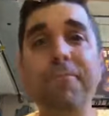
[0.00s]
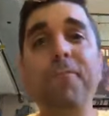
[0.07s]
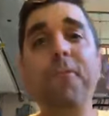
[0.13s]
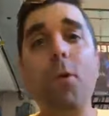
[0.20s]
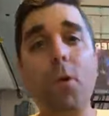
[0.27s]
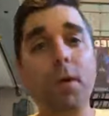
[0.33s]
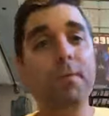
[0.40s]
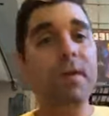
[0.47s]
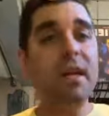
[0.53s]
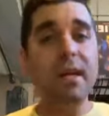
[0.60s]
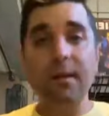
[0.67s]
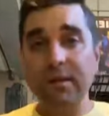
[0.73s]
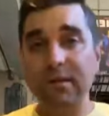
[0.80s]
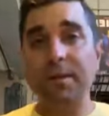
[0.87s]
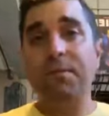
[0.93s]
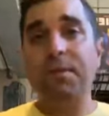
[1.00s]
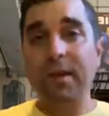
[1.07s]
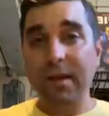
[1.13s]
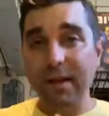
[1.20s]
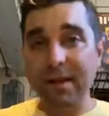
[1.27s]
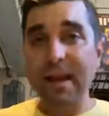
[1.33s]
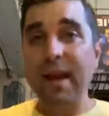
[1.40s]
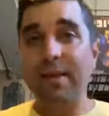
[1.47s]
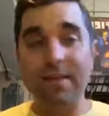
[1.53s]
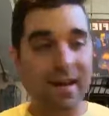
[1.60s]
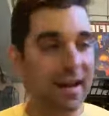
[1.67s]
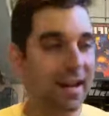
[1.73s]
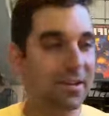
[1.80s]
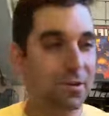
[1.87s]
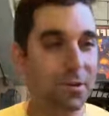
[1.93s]
for being something, again, that
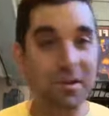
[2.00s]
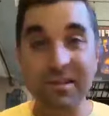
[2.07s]
I don't